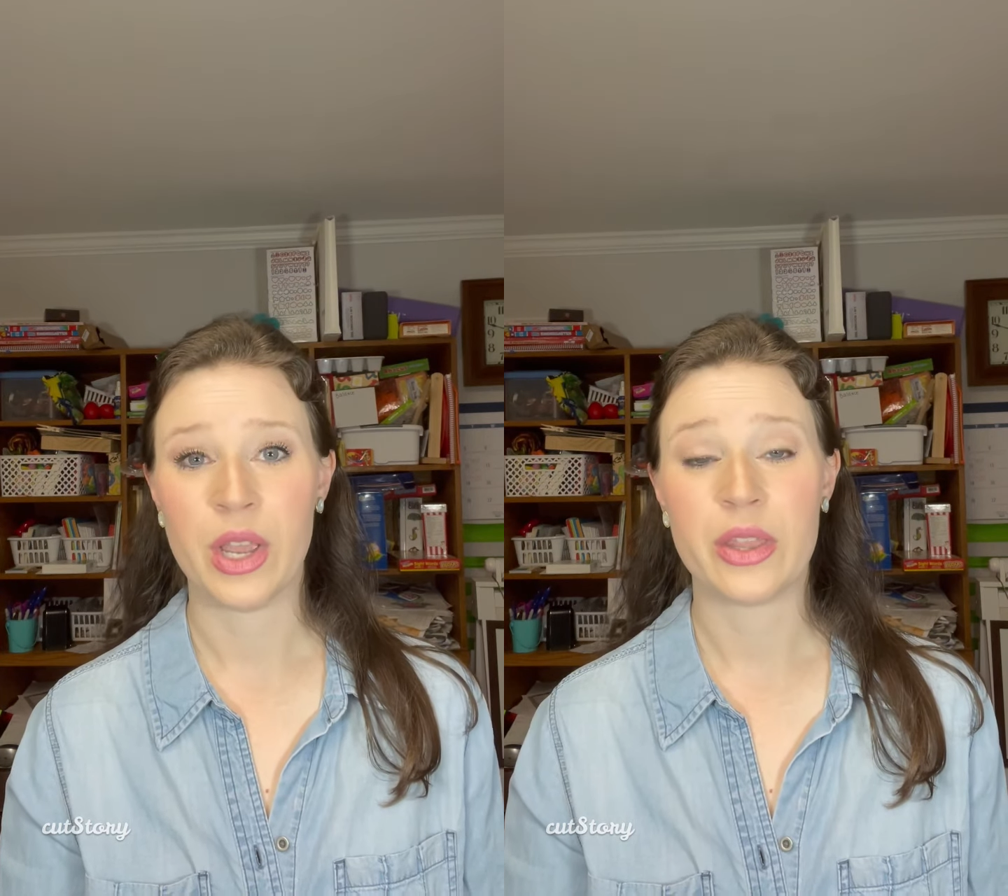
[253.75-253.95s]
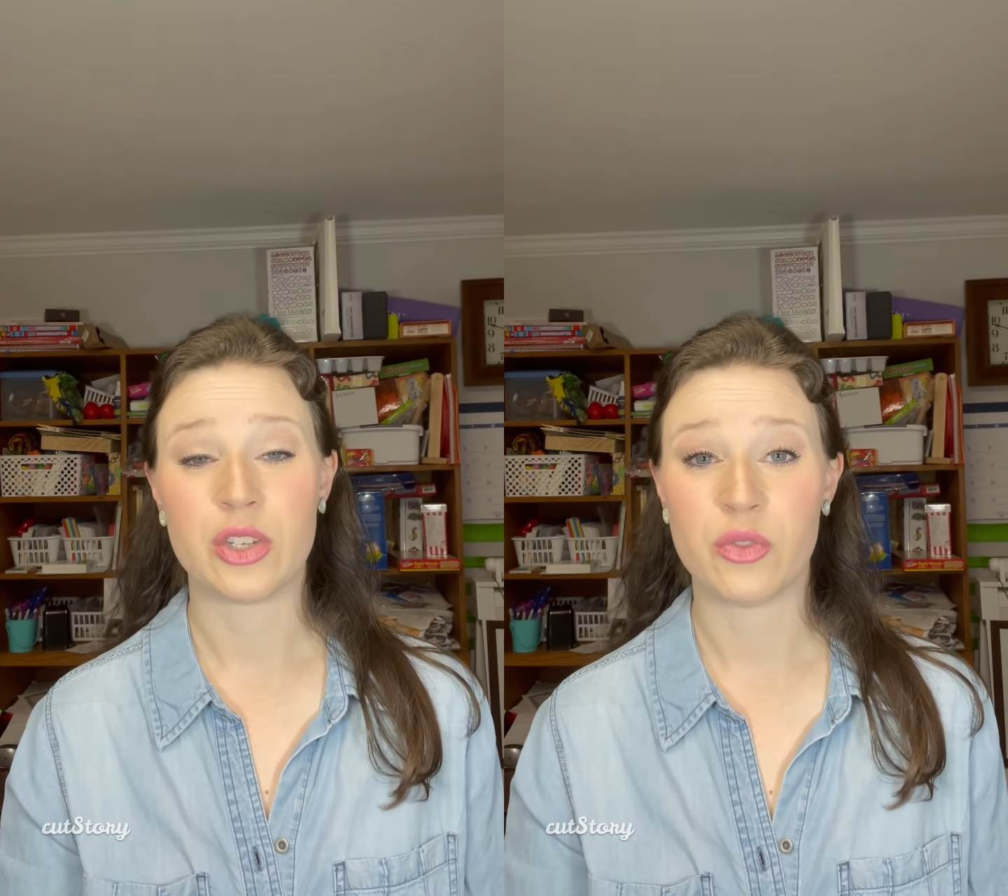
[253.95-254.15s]

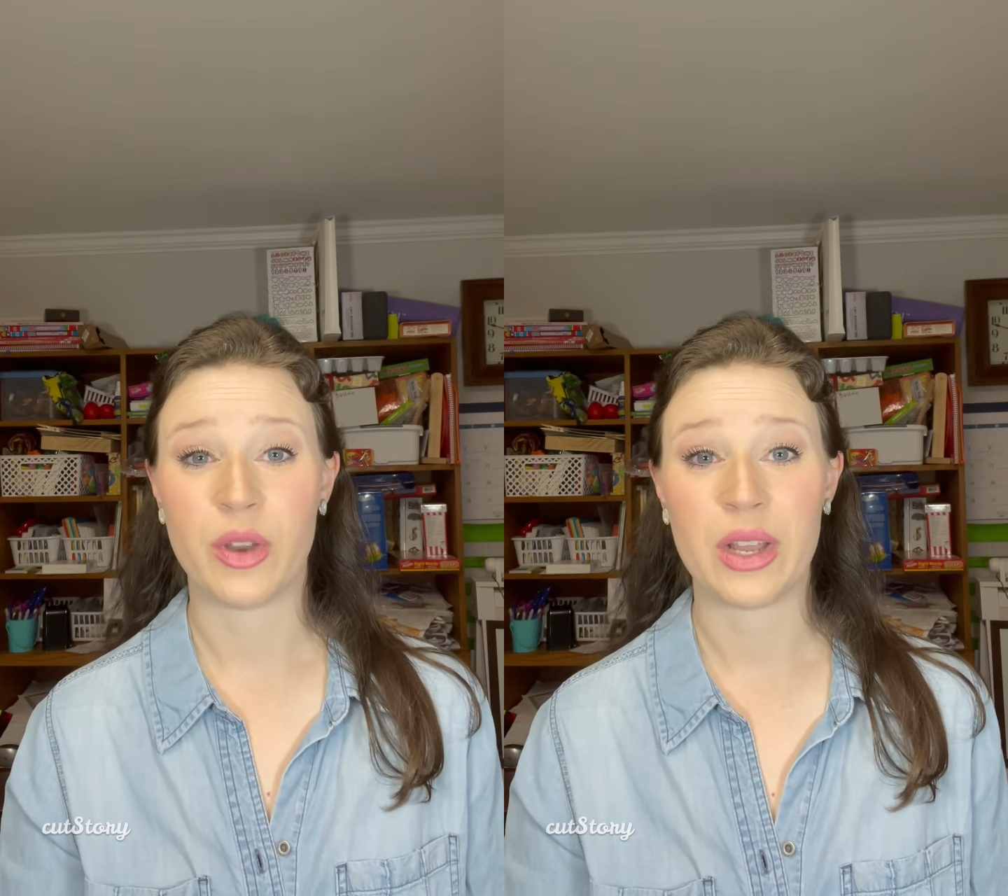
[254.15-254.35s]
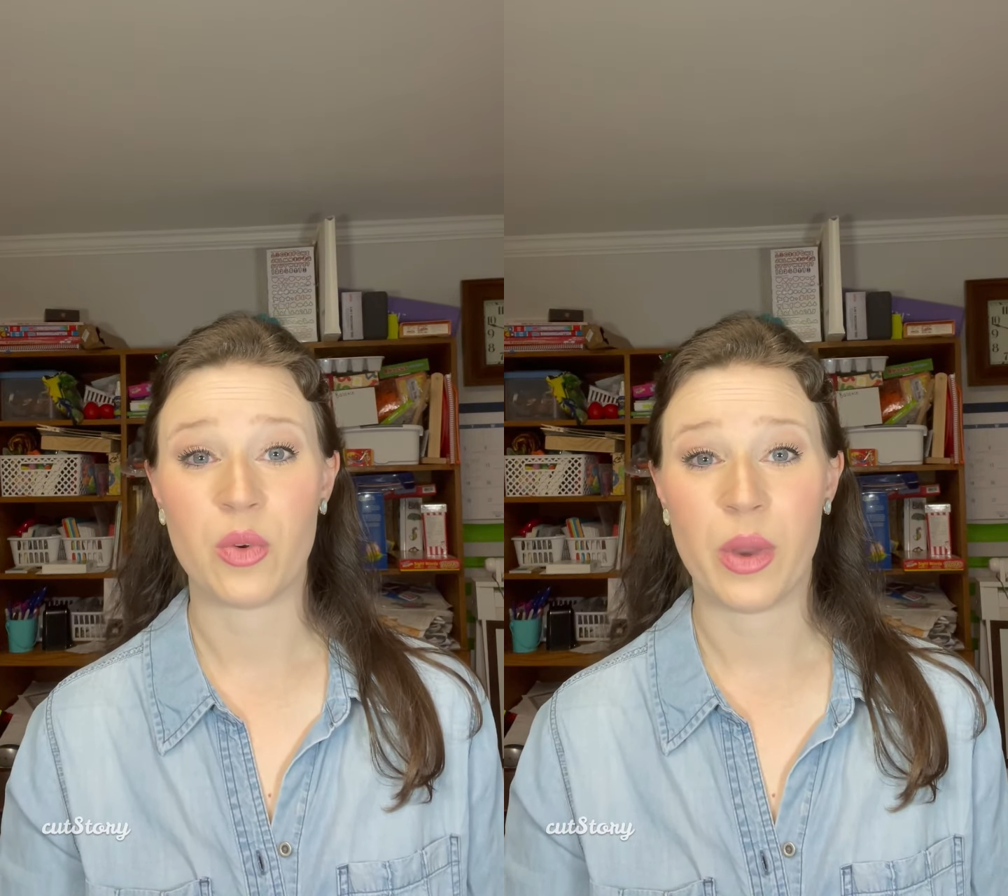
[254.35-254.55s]
that you
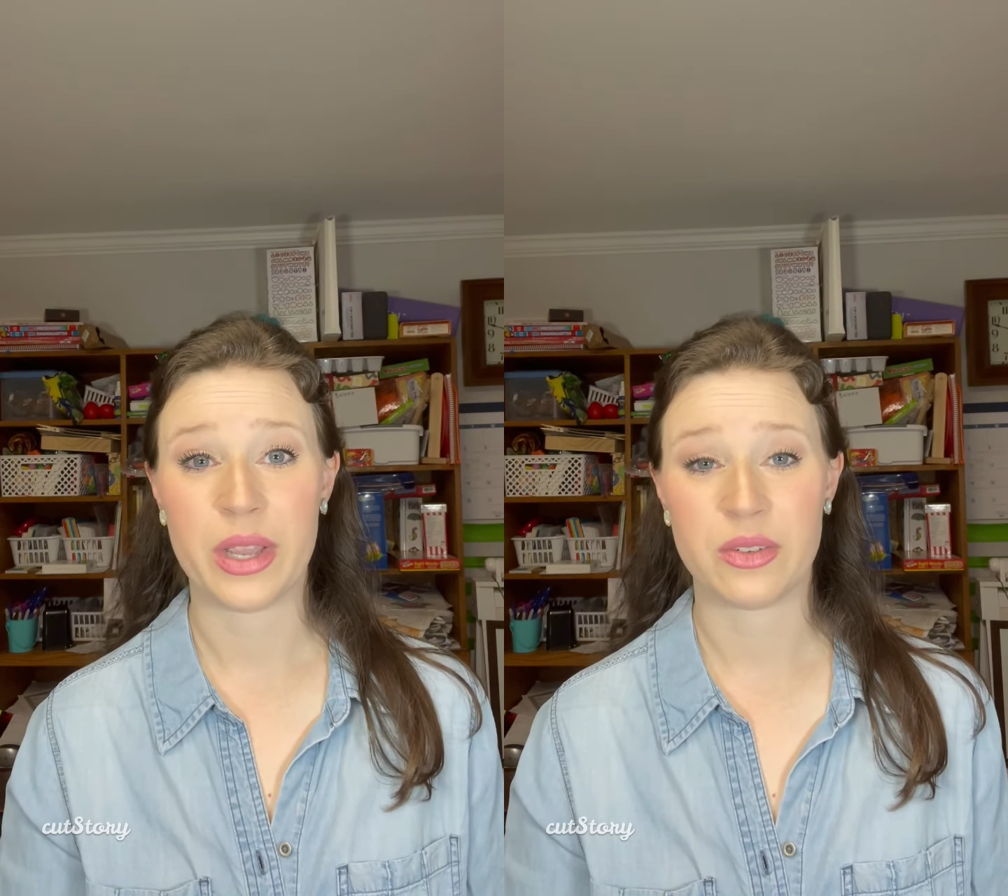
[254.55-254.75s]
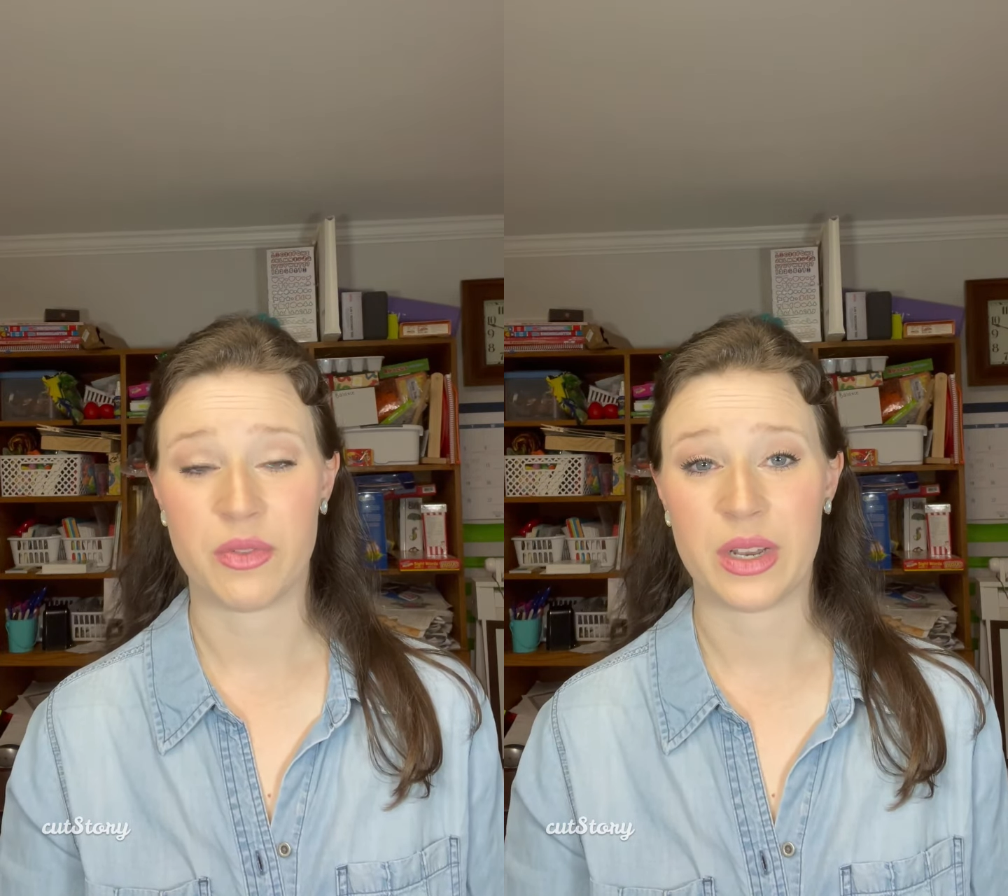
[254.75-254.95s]
find a way
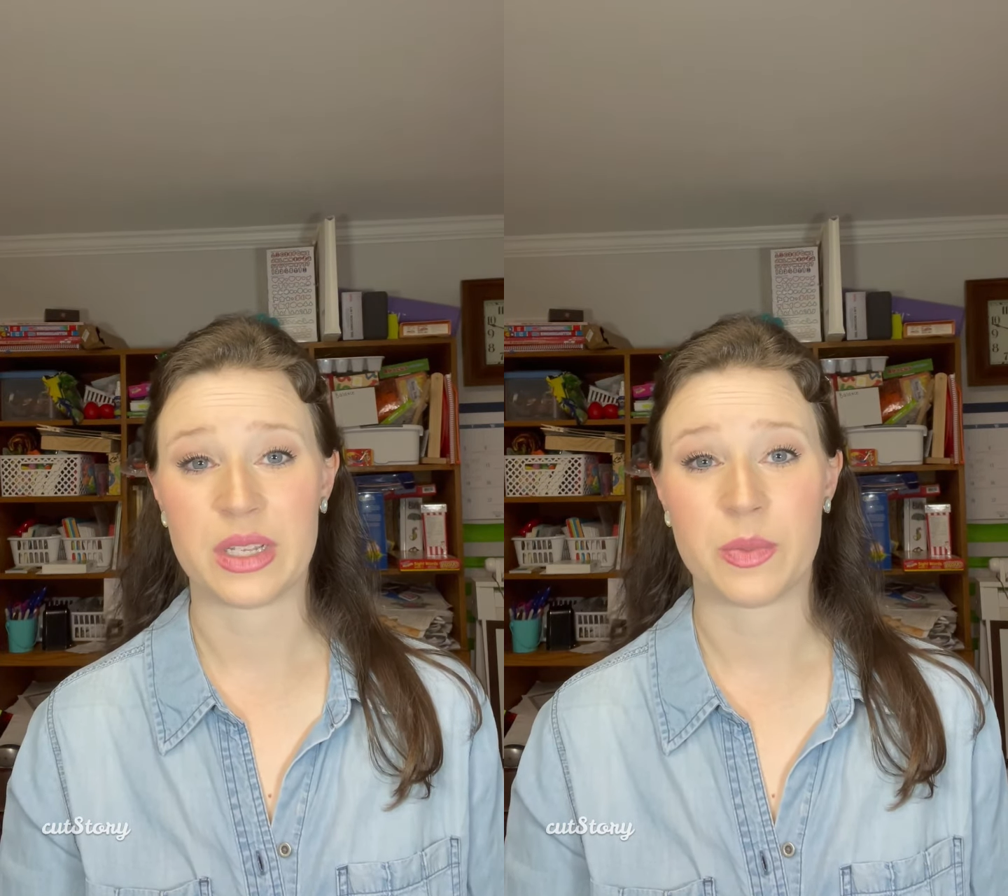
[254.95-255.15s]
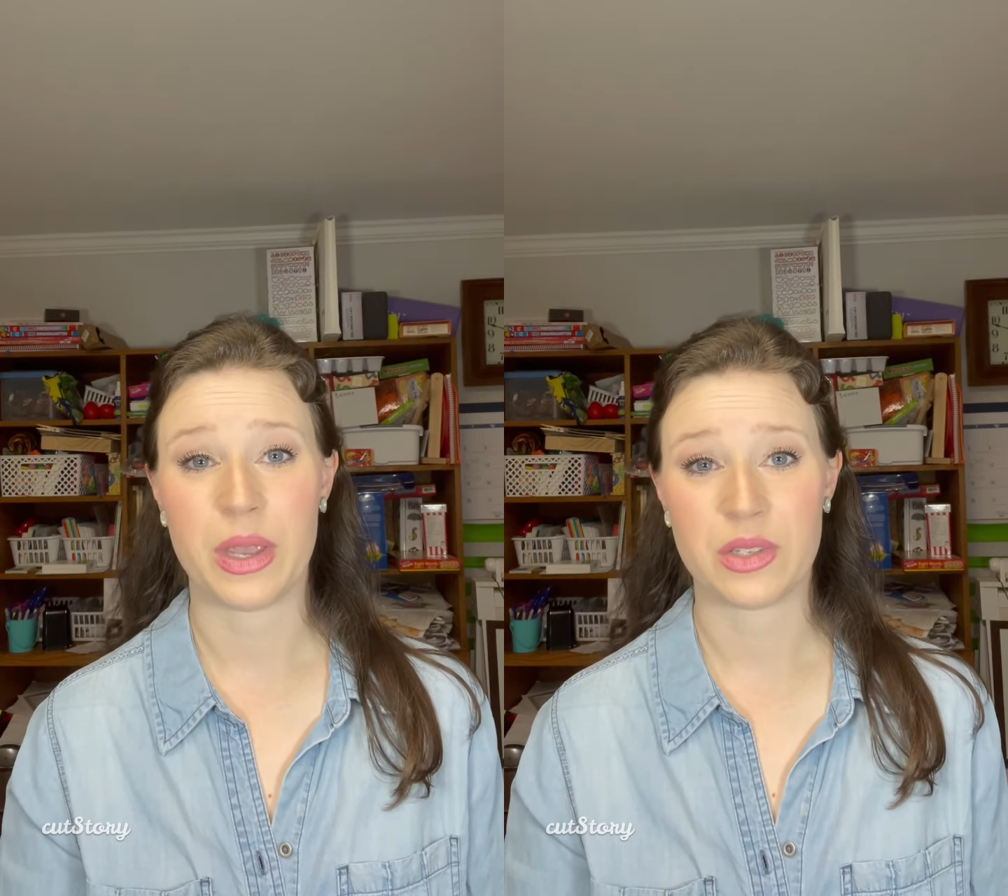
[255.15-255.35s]
to find a
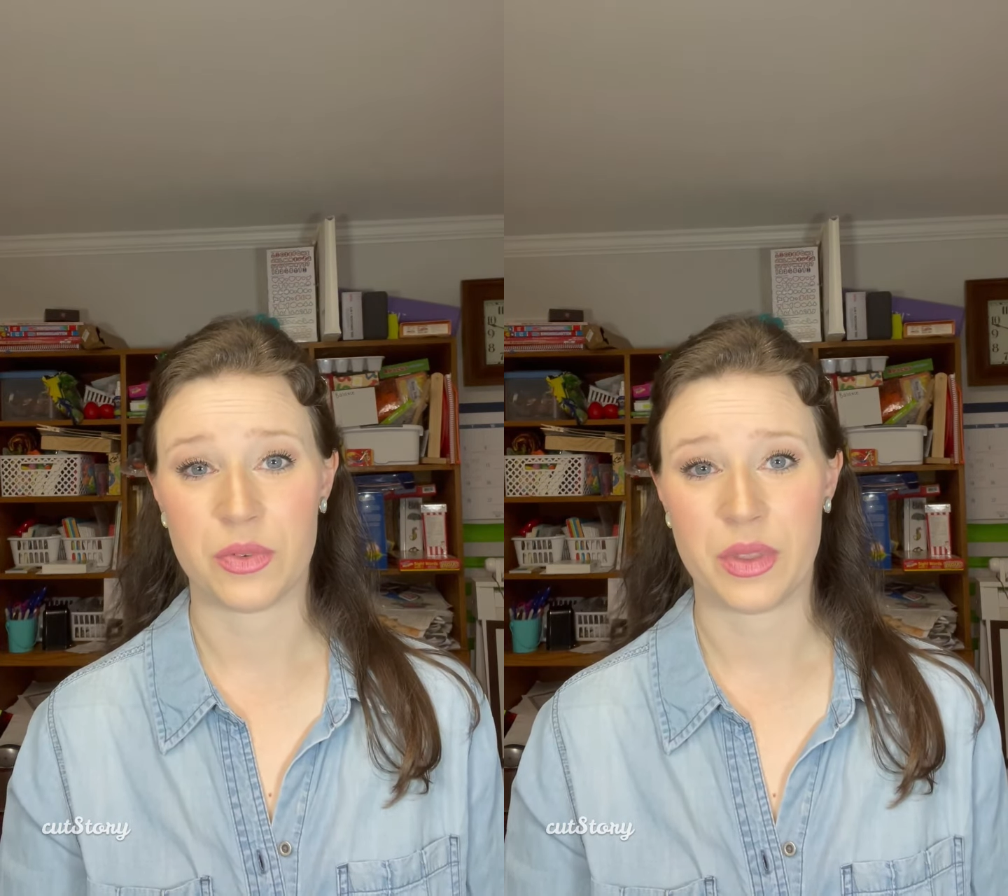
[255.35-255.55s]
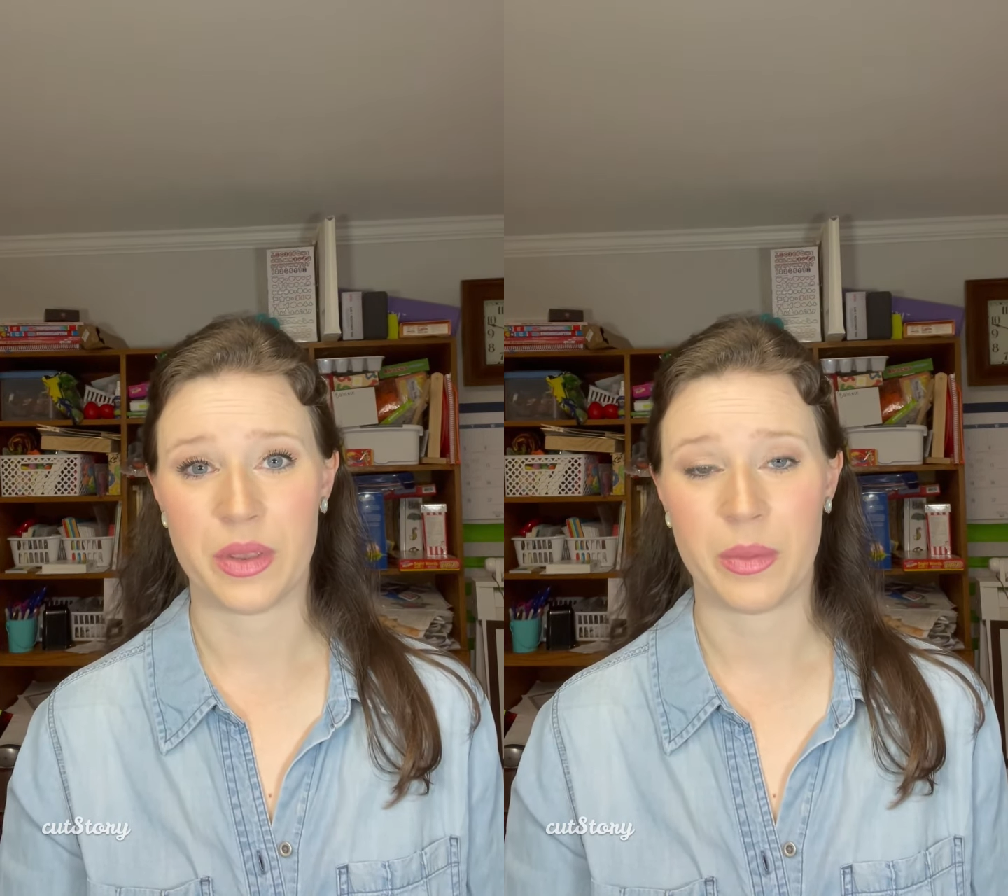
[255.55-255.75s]
space for
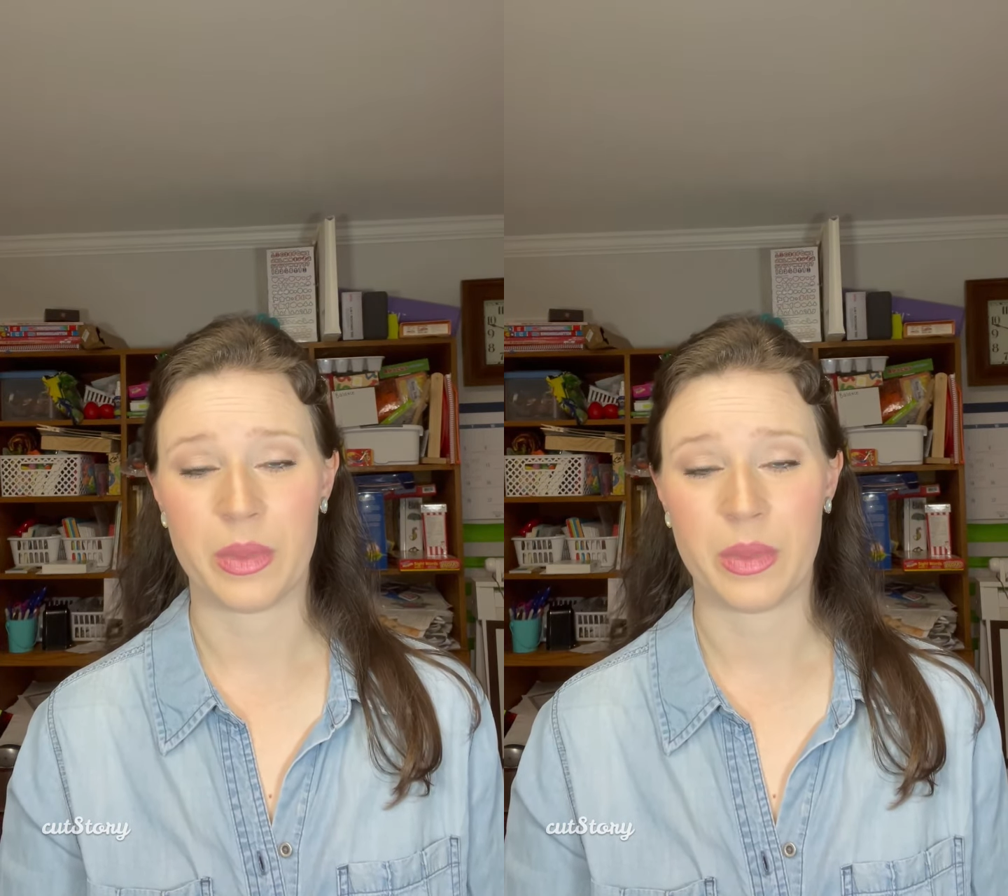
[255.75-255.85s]
them